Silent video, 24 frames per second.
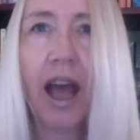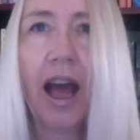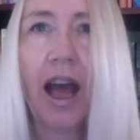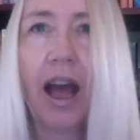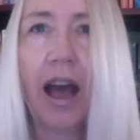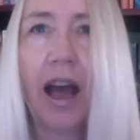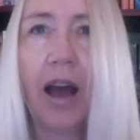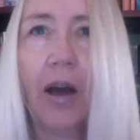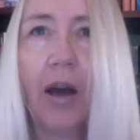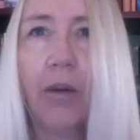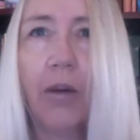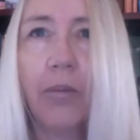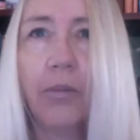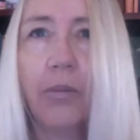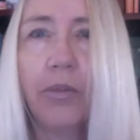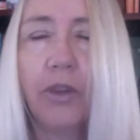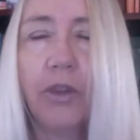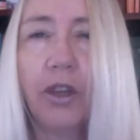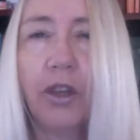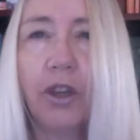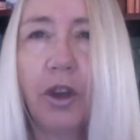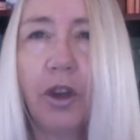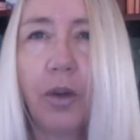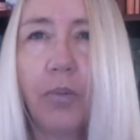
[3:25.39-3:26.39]

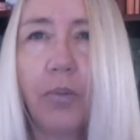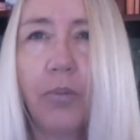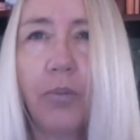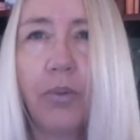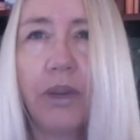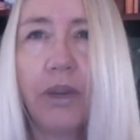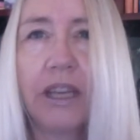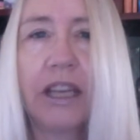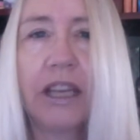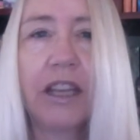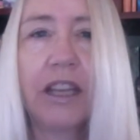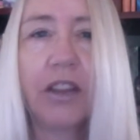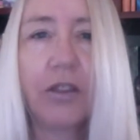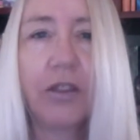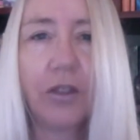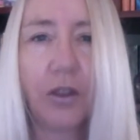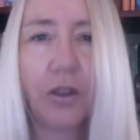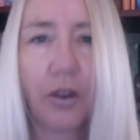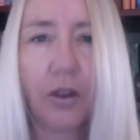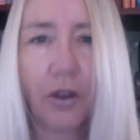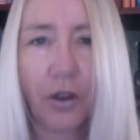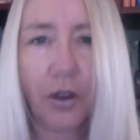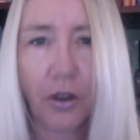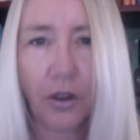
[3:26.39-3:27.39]
bringing
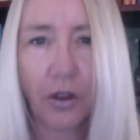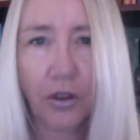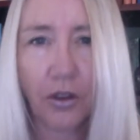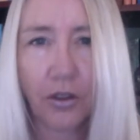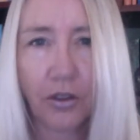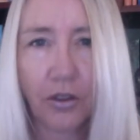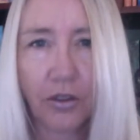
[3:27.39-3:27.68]
the